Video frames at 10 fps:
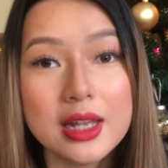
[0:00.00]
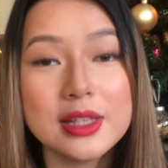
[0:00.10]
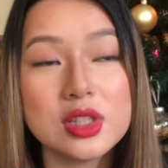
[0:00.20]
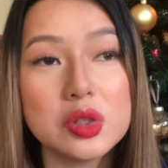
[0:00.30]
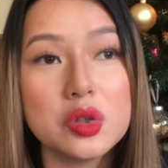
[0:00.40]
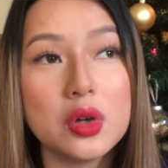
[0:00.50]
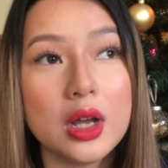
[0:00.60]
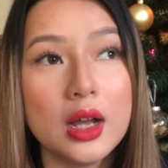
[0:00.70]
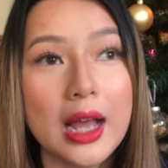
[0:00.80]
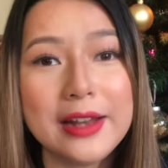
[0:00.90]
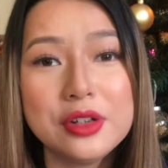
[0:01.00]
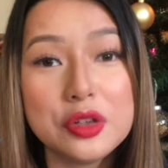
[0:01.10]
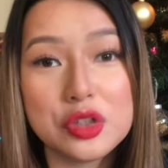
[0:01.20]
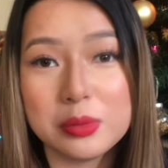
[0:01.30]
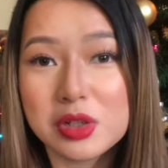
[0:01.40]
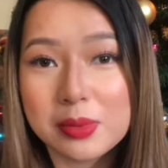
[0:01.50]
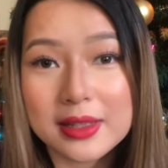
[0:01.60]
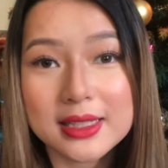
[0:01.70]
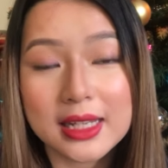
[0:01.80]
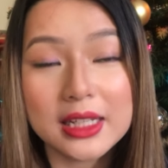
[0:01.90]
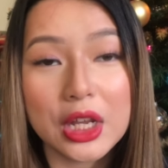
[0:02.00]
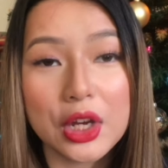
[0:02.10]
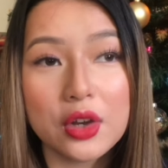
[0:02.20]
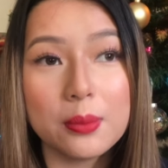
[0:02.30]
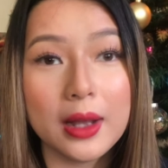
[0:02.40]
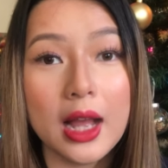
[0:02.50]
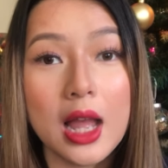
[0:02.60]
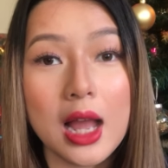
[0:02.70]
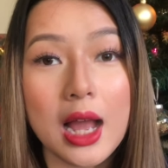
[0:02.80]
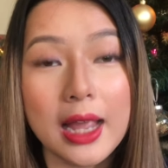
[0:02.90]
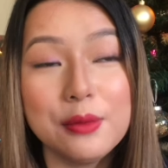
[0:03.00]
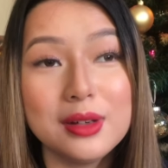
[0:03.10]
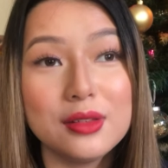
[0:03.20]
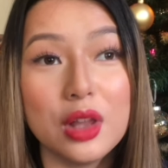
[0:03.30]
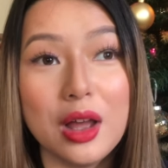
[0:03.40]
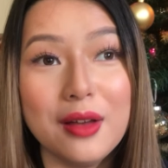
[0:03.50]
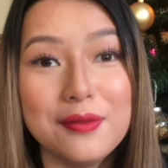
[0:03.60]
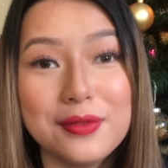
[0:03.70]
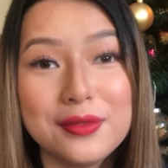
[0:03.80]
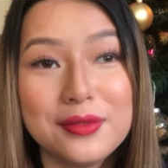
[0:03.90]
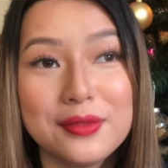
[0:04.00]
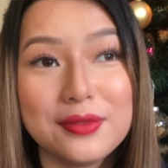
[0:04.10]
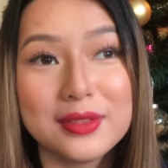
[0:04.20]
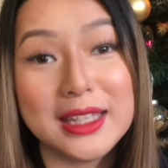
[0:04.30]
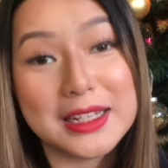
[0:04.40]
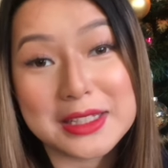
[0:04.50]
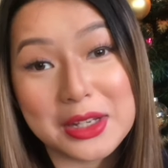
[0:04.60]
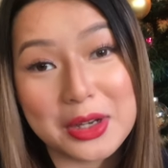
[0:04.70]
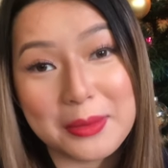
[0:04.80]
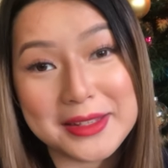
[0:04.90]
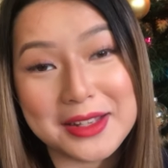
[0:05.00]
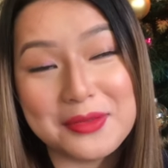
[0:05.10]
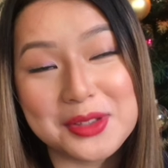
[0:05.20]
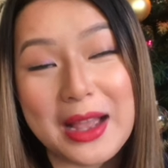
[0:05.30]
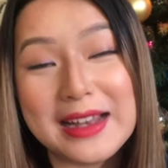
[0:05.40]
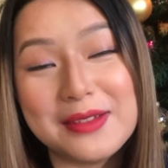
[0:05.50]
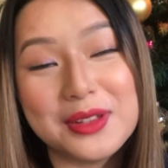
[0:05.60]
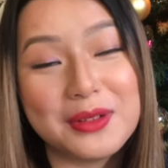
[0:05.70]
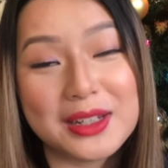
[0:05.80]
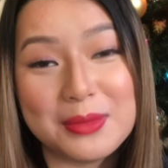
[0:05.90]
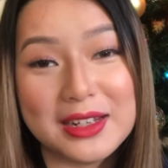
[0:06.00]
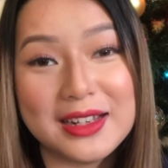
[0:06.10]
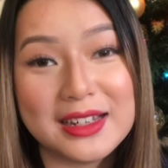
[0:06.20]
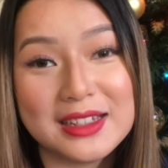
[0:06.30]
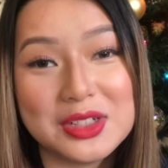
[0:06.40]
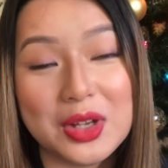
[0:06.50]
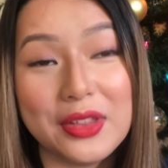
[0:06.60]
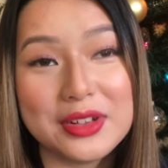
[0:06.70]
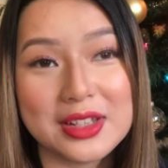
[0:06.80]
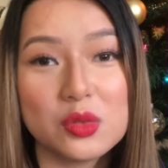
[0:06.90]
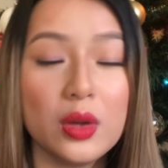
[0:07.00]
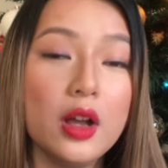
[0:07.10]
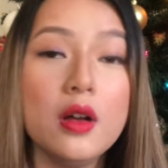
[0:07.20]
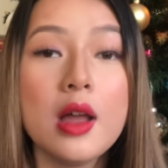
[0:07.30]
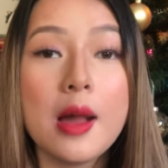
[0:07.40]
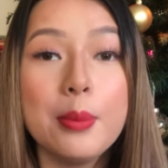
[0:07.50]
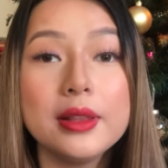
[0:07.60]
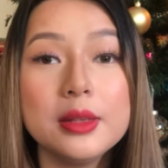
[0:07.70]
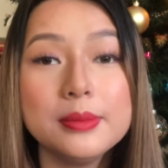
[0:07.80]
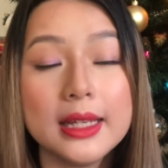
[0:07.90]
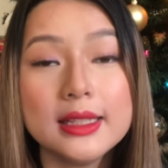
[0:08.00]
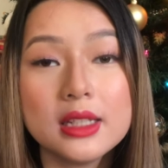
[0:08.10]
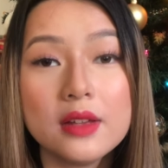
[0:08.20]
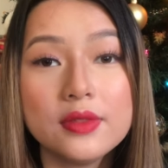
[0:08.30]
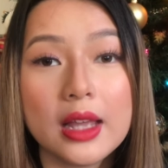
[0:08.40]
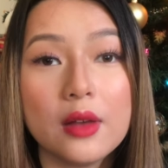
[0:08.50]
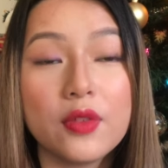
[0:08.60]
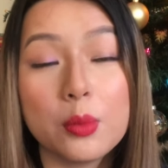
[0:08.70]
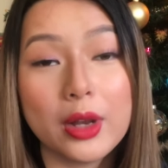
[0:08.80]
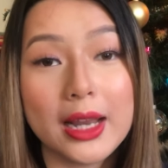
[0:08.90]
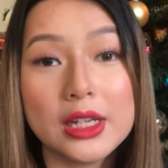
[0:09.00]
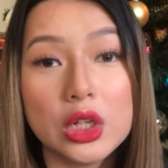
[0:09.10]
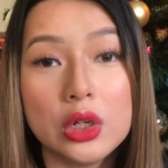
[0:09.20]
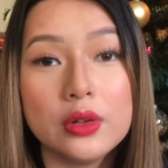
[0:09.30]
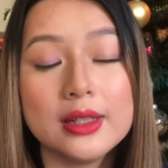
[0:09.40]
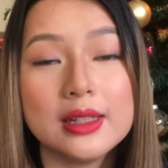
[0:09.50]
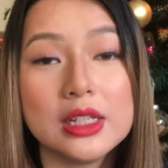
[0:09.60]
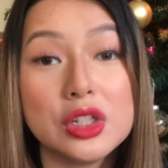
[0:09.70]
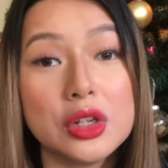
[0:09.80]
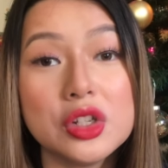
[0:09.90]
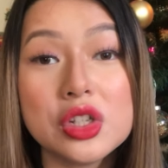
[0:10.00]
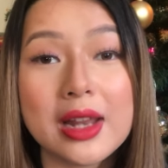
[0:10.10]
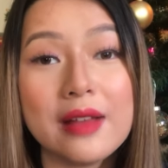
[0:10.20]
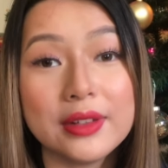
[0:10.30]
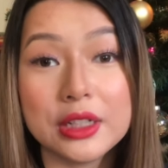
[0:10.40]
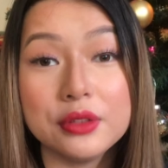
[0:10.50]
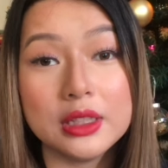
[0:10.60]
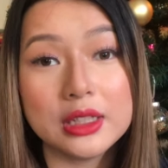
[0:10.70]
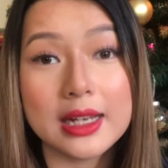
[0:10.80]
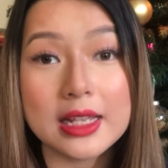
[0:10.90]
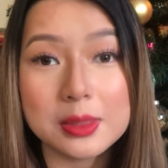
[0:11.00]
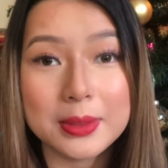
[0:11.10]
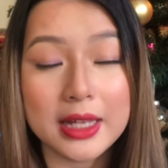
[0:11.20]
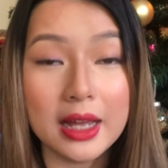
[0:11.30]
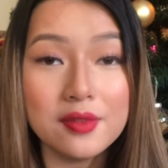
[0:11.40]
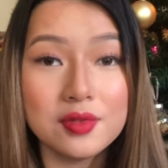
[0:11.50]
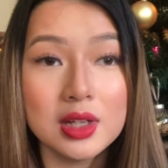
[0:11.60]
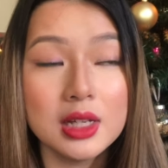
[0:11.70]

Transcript: So uh, I don't know too much about skincare, but I would love getting skincare myself, so I definitely recommend it to others as well. But the main stuff that from what I know is that, you know, you should have like a really good S P F